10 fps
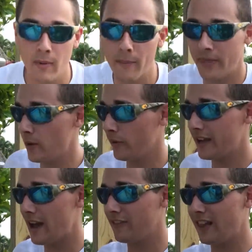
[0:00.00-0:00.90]
them up there.
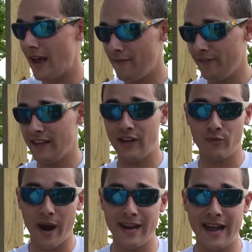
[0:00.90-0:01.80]
We're gonna have a live
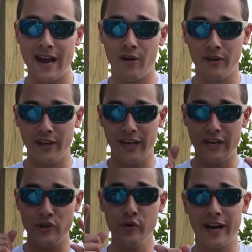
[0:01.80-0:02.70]
feeding right now,
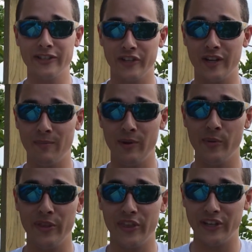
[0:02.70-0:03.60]
and you guys are gonna be
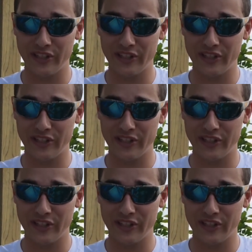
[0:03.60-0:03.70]
with